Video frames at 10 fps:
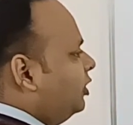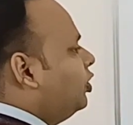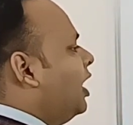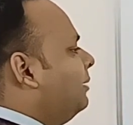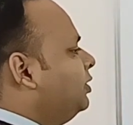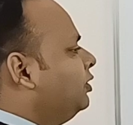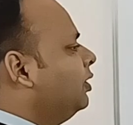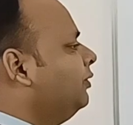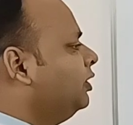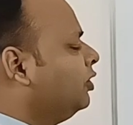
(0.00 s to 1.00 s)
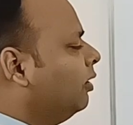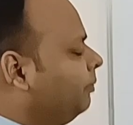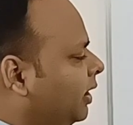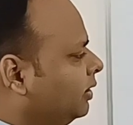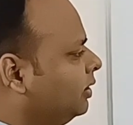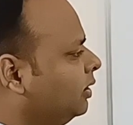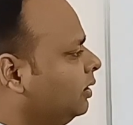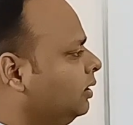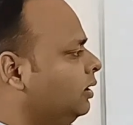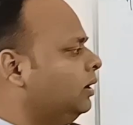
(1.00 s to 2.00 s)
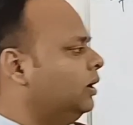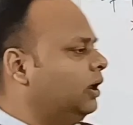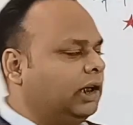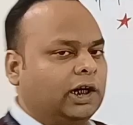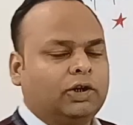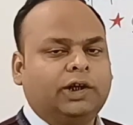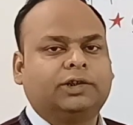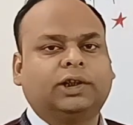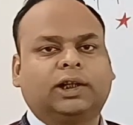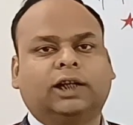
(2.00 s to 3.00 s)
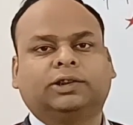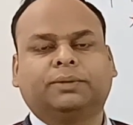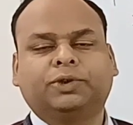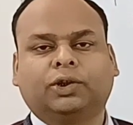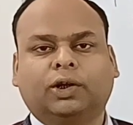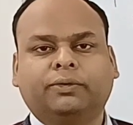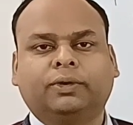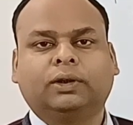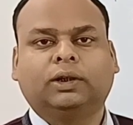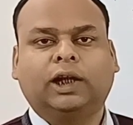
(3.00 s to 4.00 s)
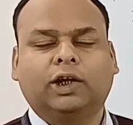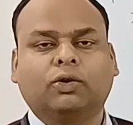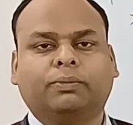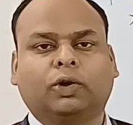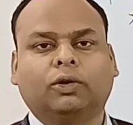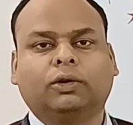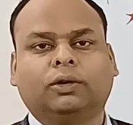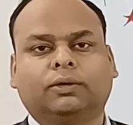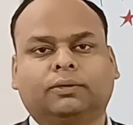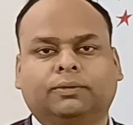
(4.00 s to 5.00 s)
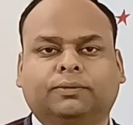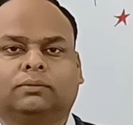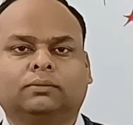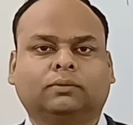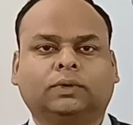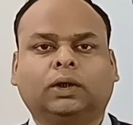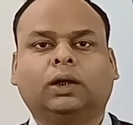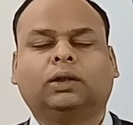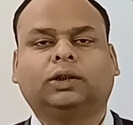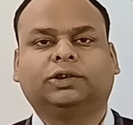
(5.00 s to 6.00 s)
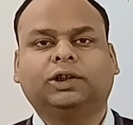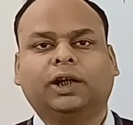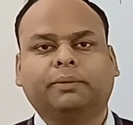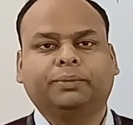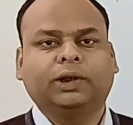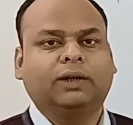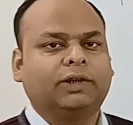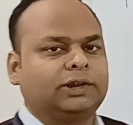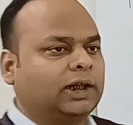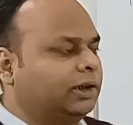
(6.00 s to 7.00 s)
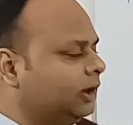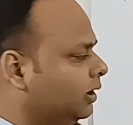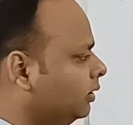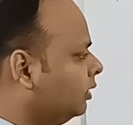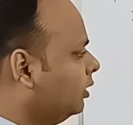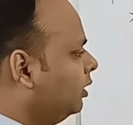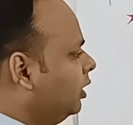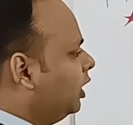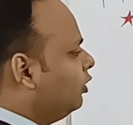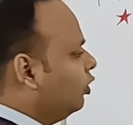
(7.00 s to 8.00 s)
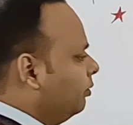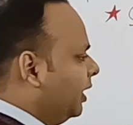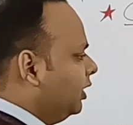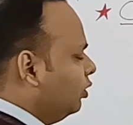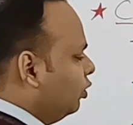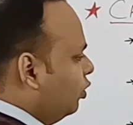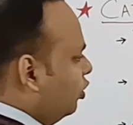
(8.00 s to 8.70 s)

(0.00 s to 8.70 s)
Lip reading: or absence of this complex regulates the transcription of lac operon. The cAMP levels are in turn controlled by the glucose